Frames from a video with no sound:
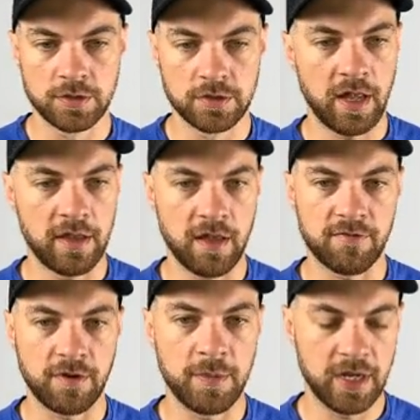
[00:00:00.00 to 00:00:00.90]
And then
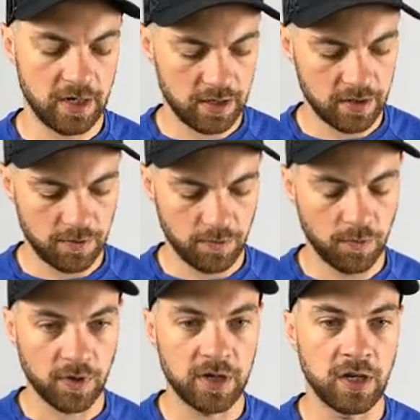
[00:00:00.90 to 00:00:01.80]
from here,
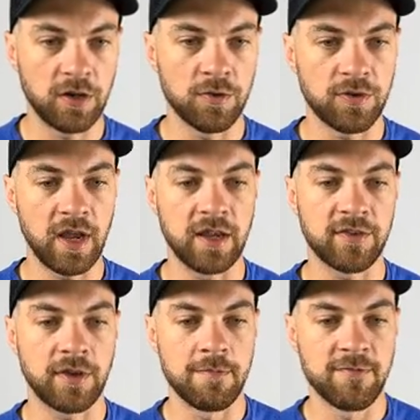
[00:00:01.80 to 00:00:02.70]
we're going to use a
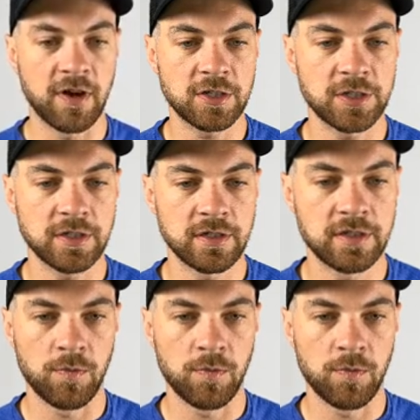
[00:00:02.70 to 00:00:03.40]
sum function.